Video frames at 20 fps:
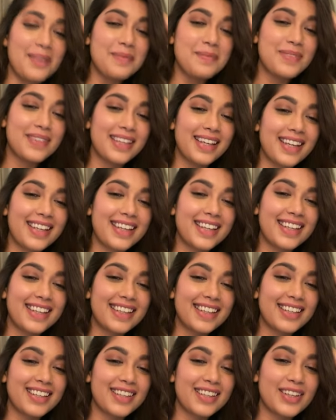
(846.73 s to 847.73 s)

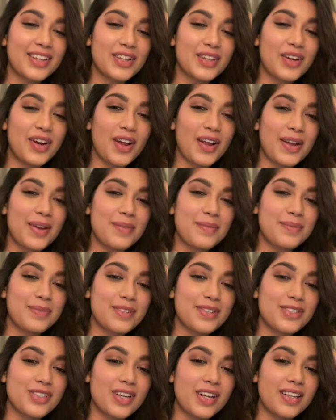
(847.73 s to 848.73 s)
Abhi, here I am,
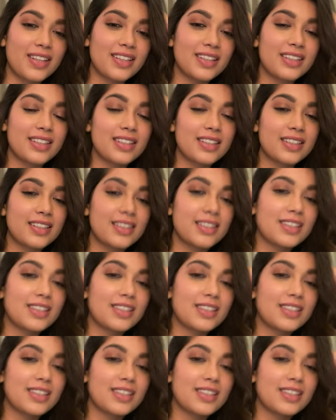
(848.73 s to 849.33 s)
Prashant.